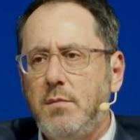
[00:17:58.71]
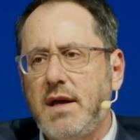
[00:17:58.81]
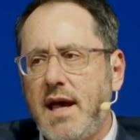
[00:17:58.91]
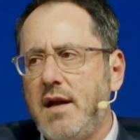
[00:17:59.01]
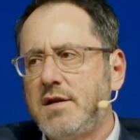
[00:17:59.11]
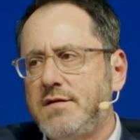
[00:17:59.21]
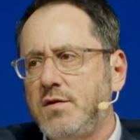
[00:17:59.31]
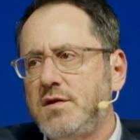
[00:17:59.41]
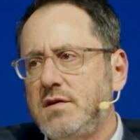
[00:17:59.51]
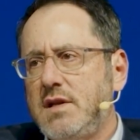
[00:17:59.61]
Mechanics
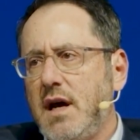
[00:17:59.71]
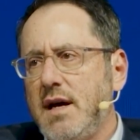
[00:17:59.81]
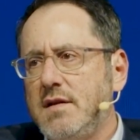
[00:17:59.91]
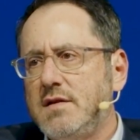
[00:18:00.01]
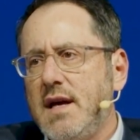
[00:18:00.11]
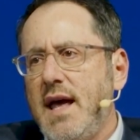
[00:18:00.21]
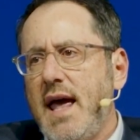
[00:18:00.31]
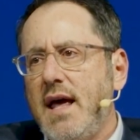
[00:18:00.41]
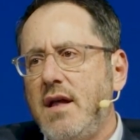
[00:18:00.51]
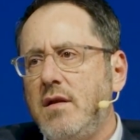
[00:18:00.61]
versus guides.
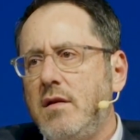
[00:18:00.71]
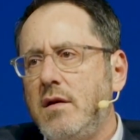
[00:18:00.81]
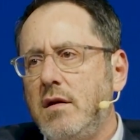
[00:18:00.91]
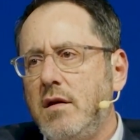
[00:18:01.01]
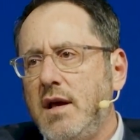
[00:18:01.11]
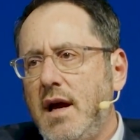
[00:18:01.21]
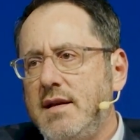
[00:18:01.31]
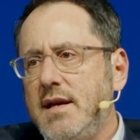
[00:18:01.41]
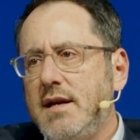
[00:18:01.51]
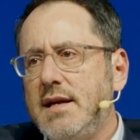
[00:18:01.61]
And the
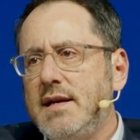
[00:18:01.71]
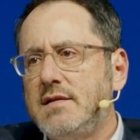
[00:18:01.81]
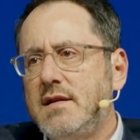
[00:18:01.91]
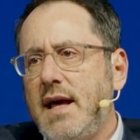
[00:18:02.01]
idea is